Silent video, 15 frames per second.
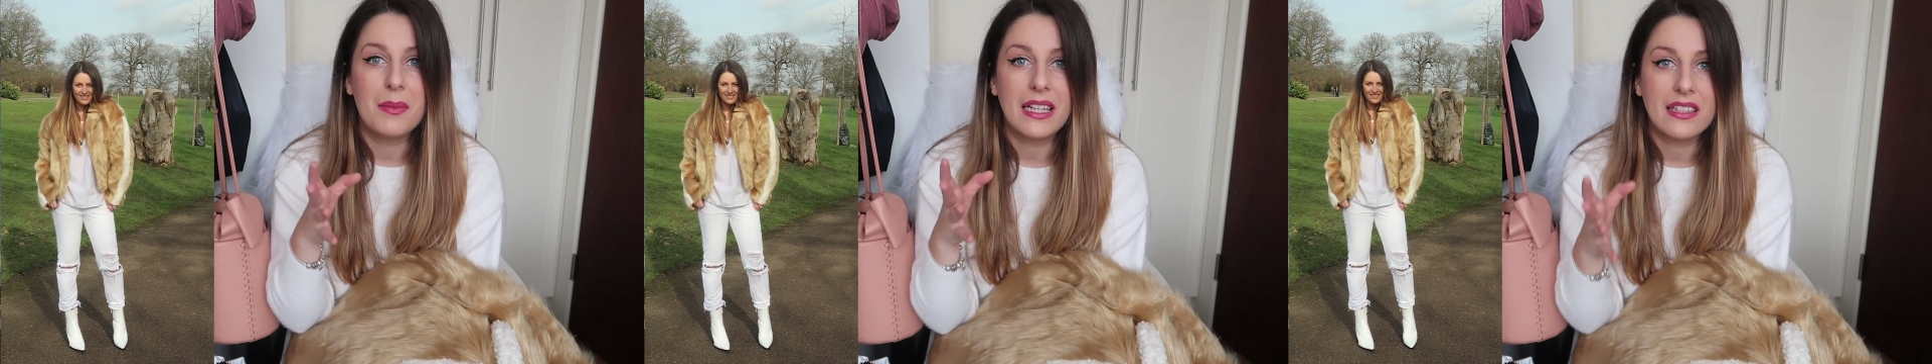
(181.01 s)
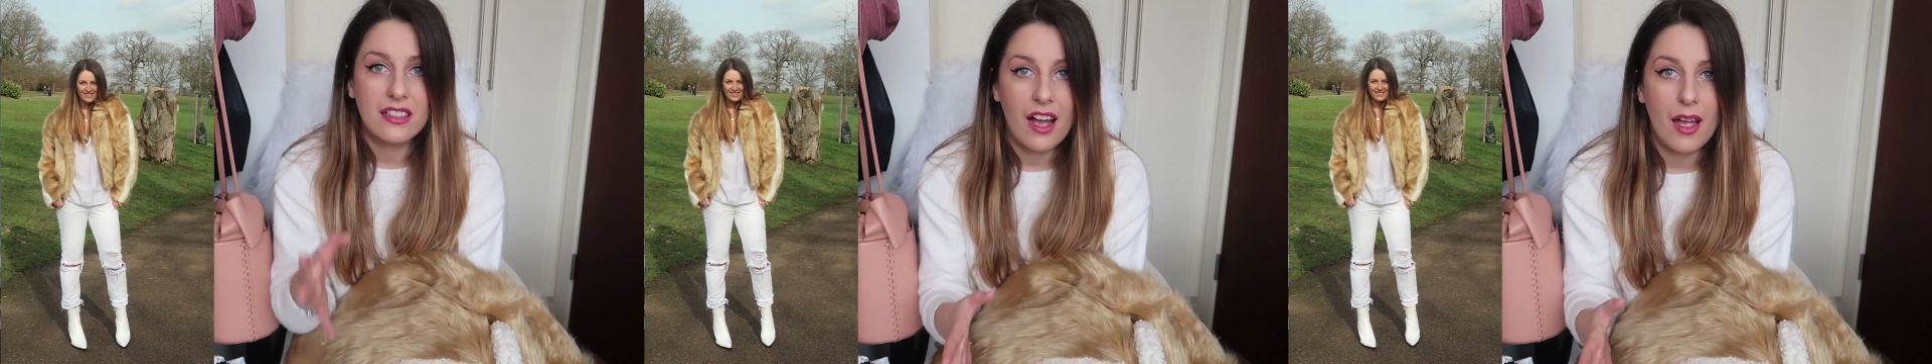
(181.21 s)

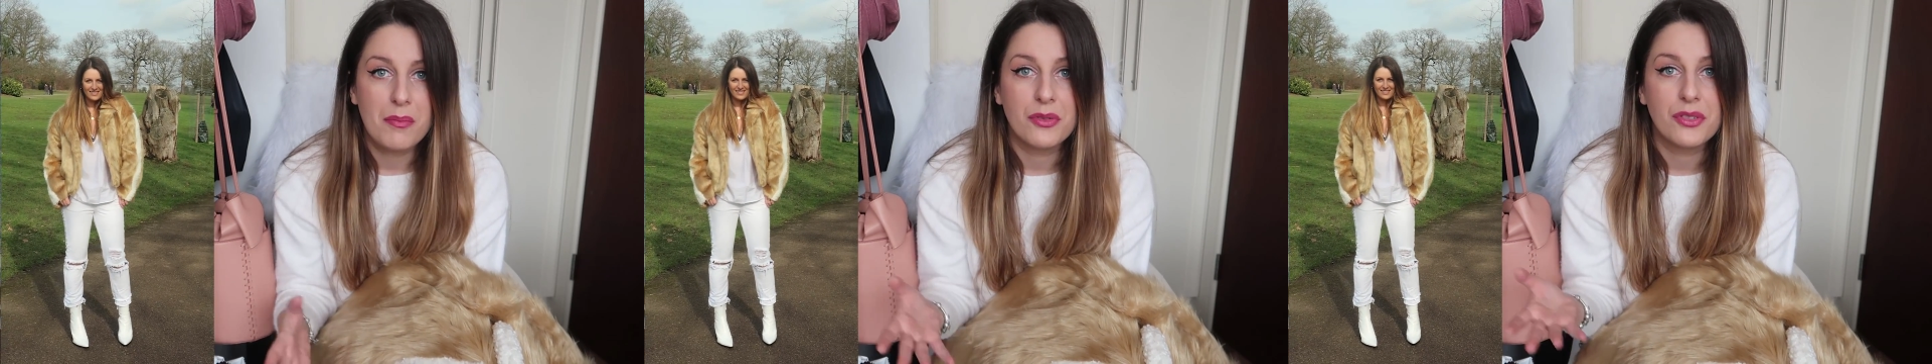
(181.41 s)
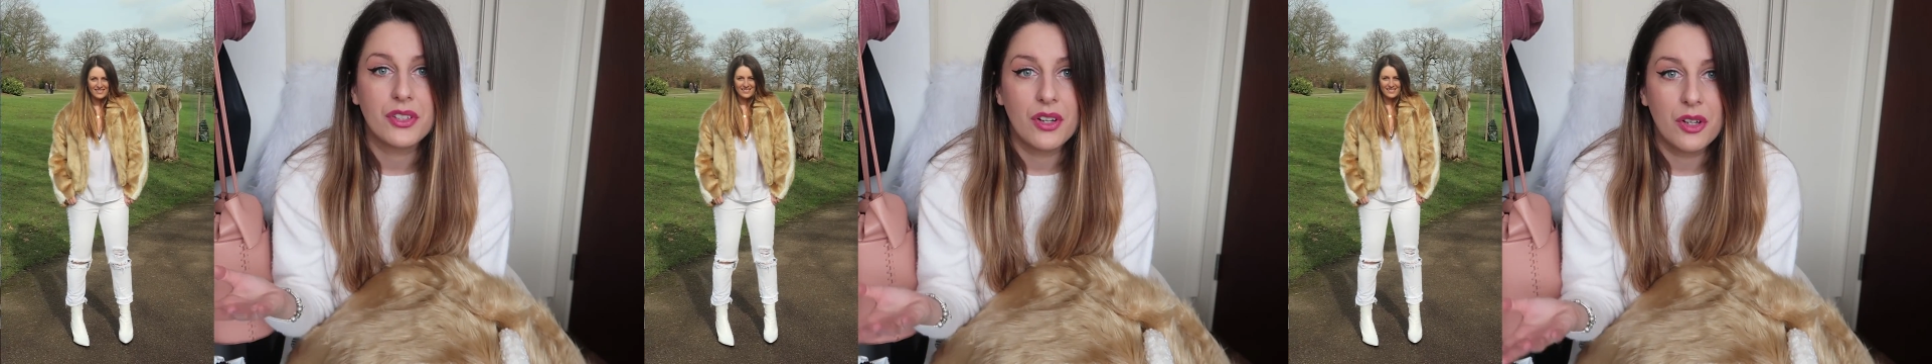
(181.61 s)
my type
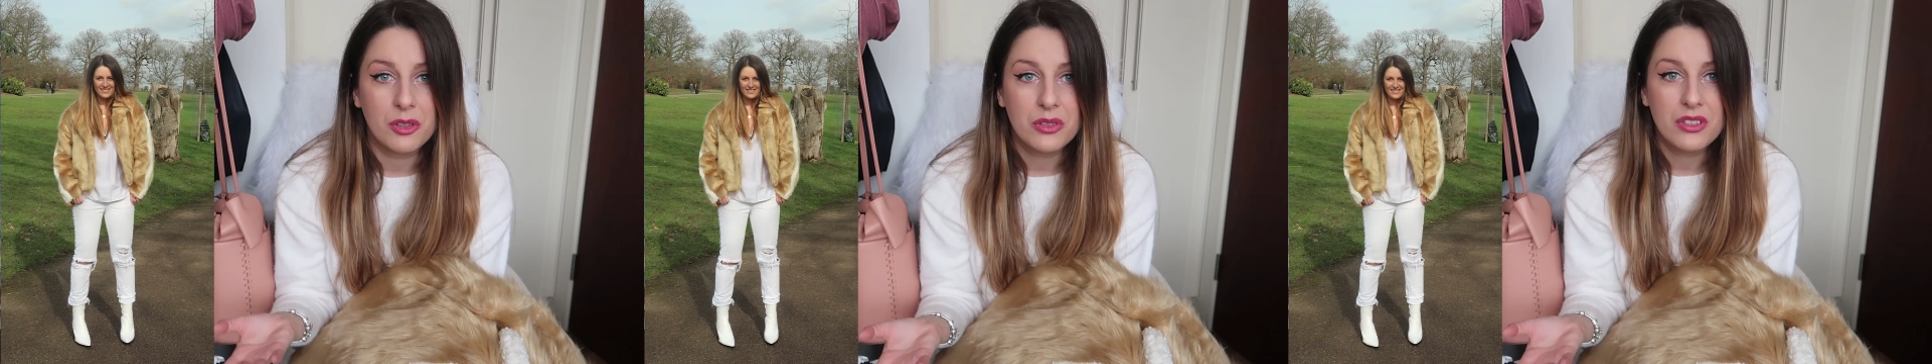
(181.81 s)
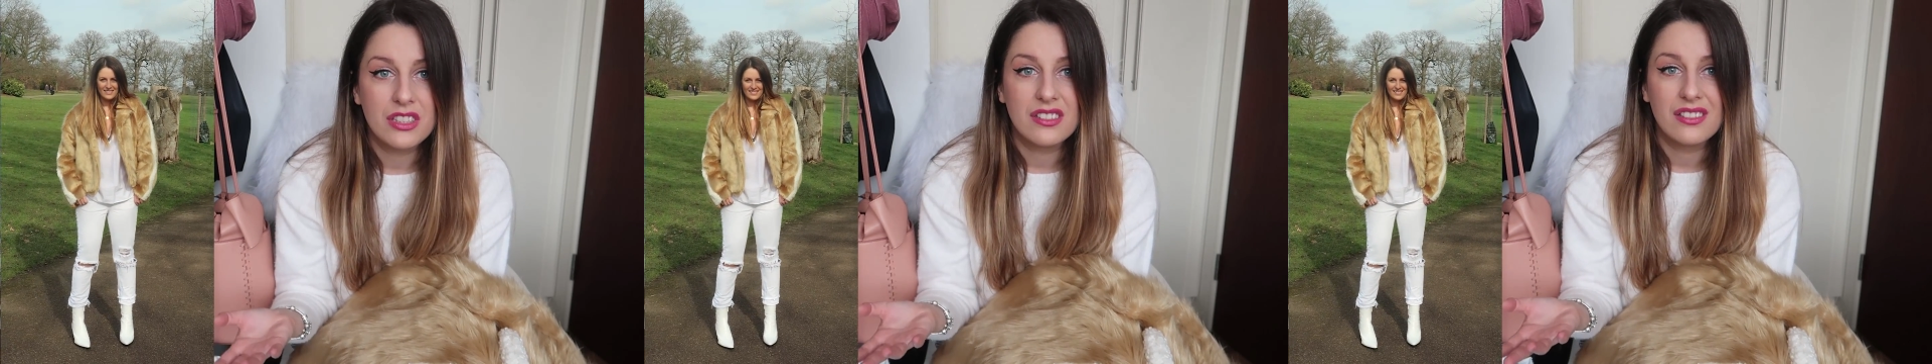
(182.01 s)
of
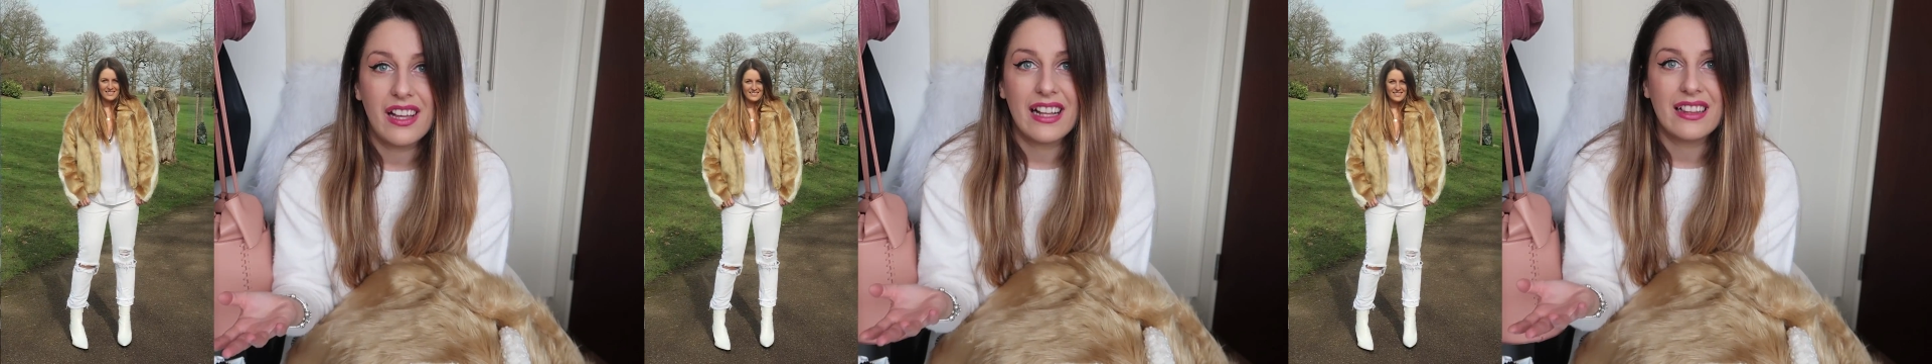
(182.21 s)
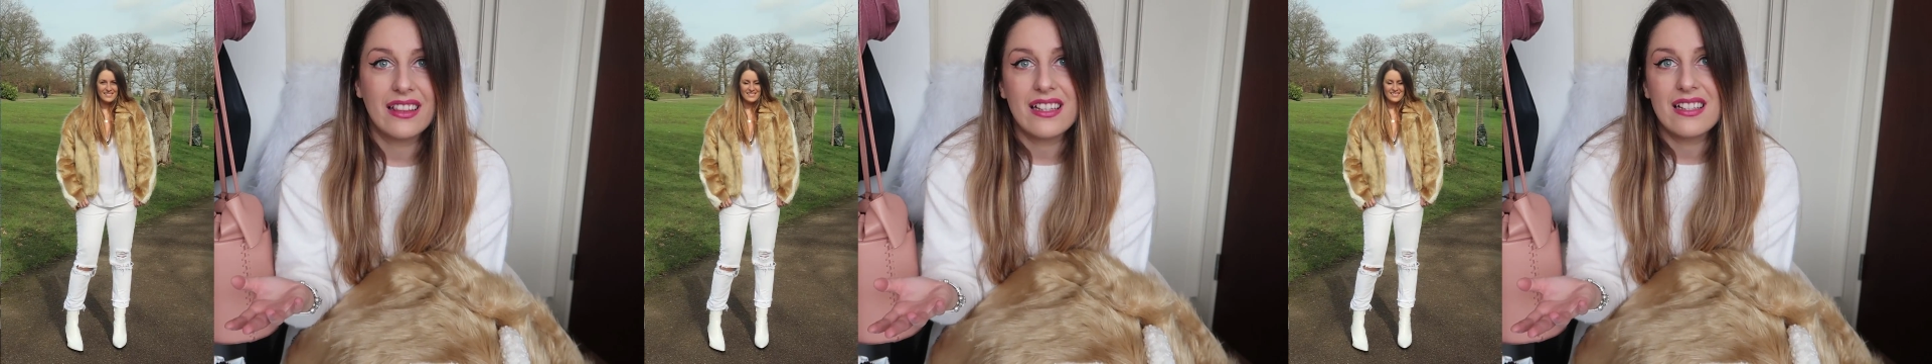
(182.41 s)
coat,
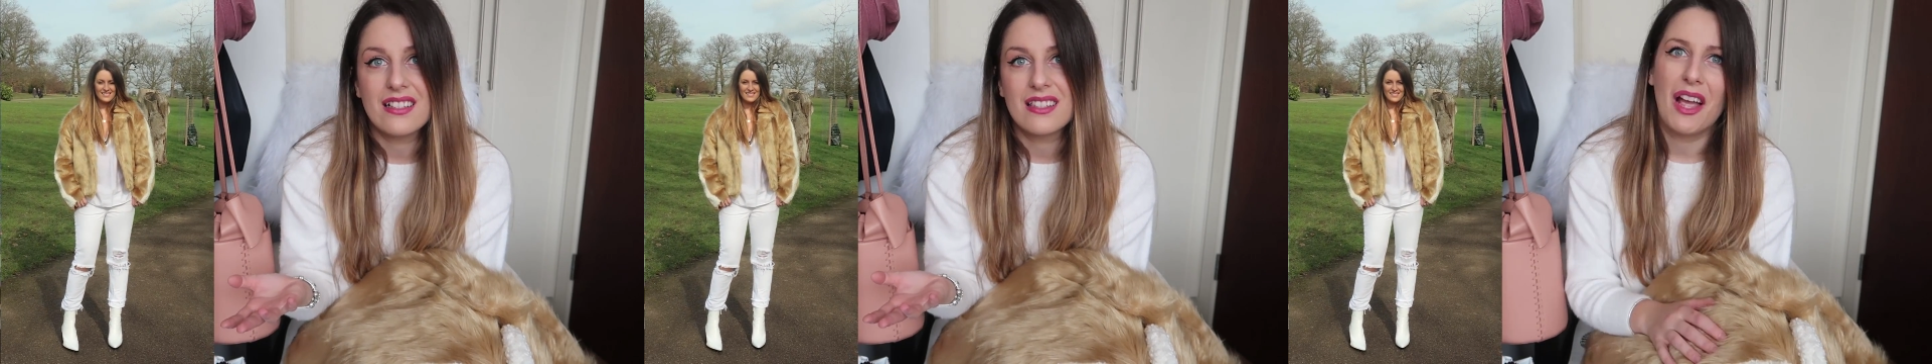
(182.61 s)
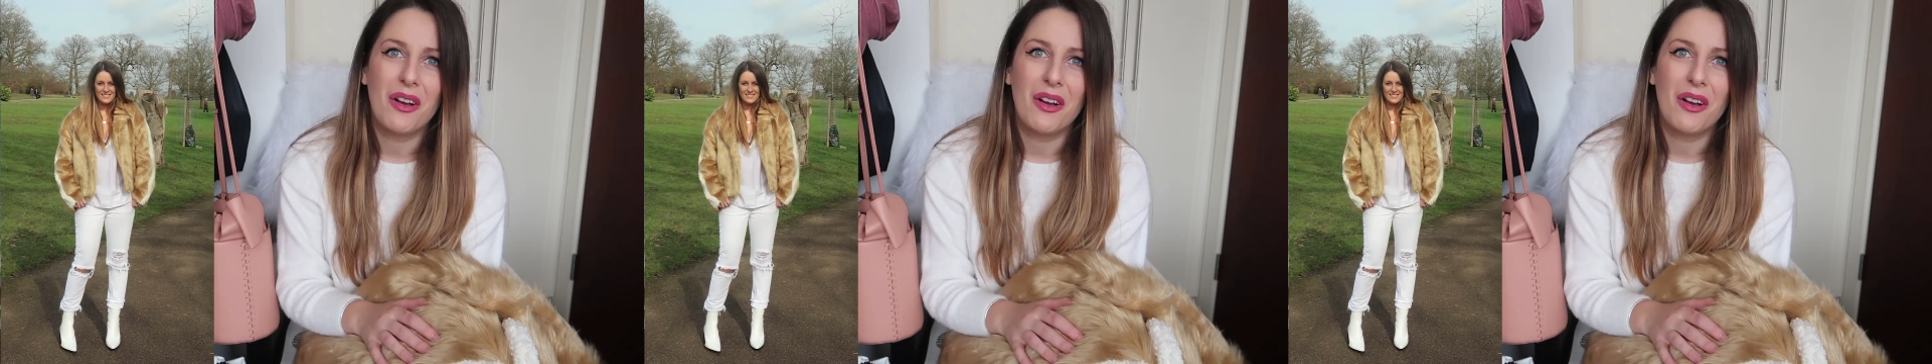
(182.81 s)
at least